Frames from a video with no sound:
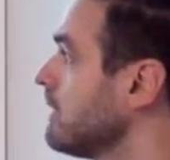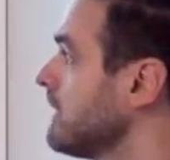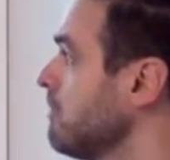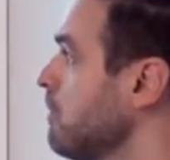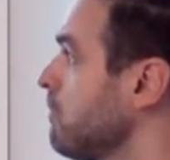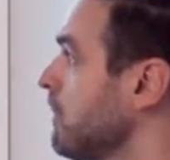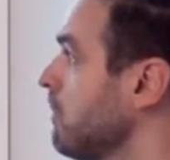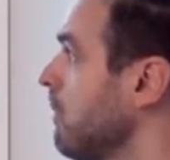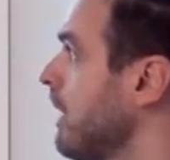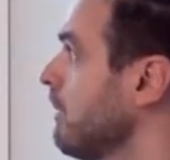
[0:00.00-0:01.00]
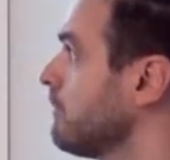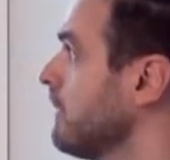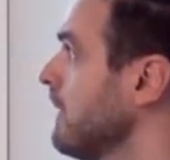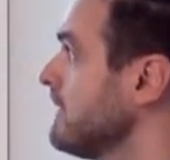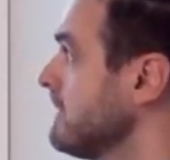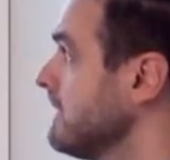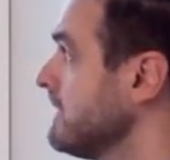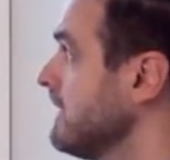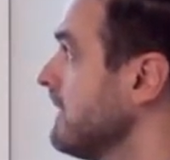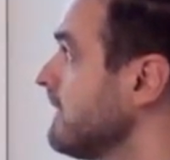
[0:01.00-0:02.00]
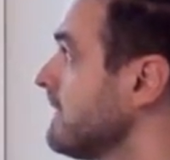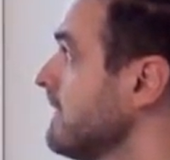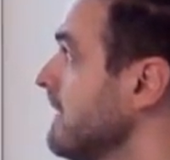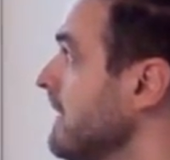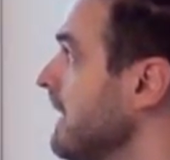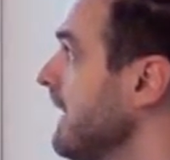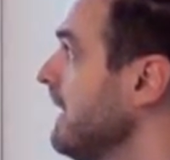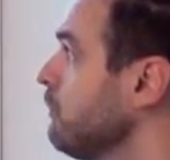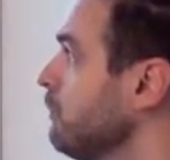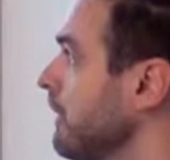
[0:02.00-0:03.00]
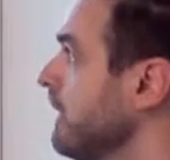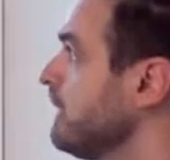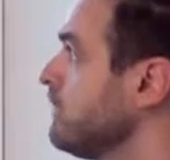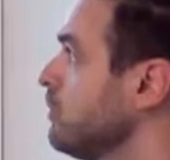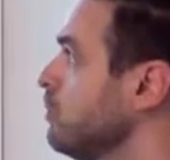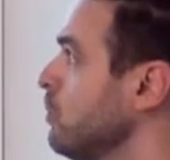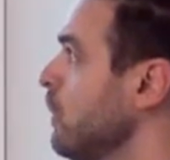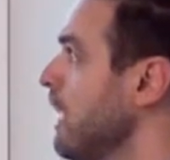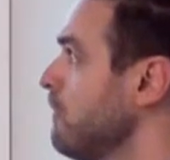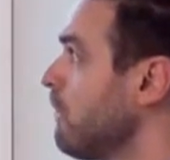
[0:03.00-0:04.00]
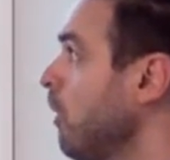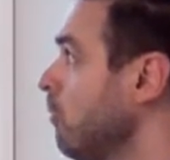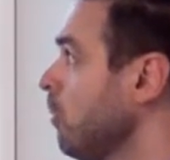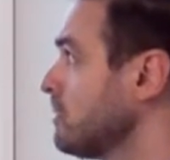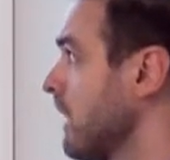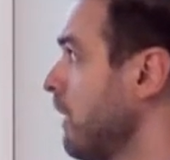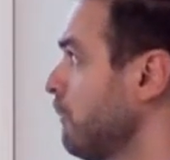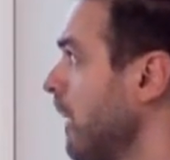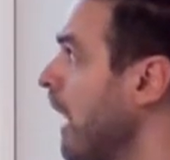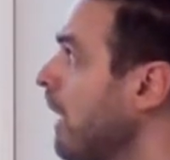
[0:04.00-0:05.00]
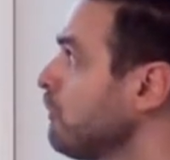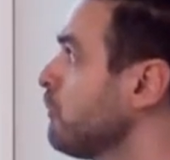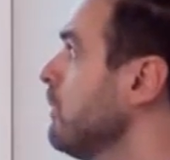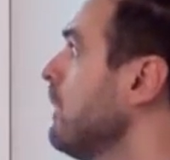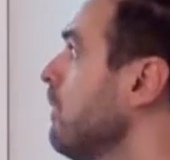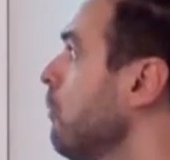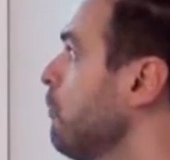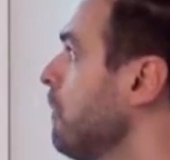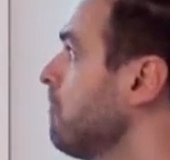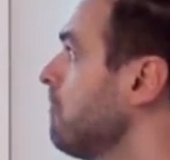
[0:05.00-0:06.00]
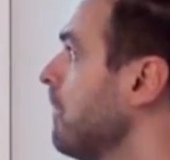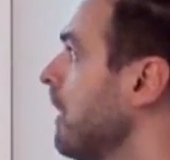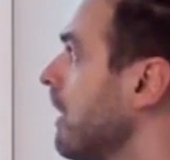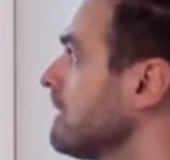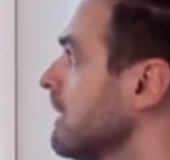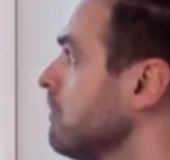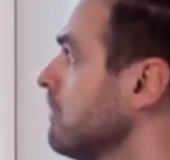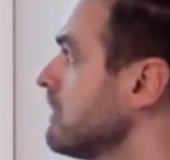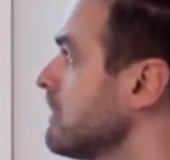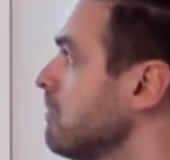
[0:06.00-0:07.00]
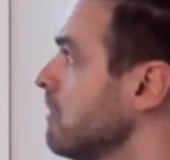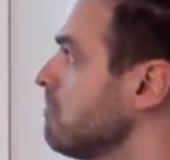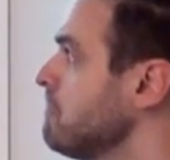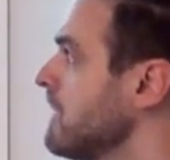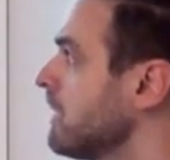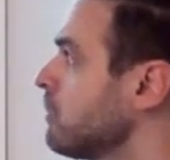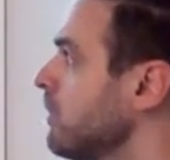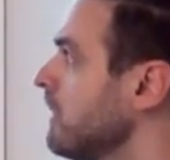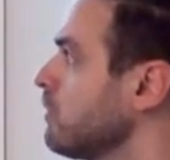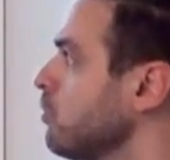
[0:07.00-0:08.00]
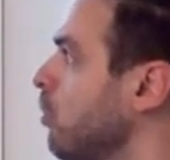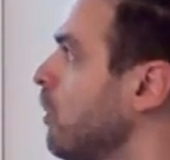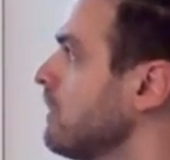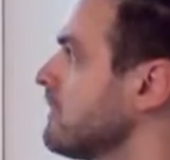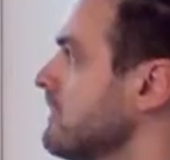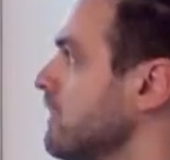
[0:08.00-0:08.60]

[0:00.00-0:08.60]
semi-empirical, I have C6. And with ADC2, I have almost half-half with some bigger trend towards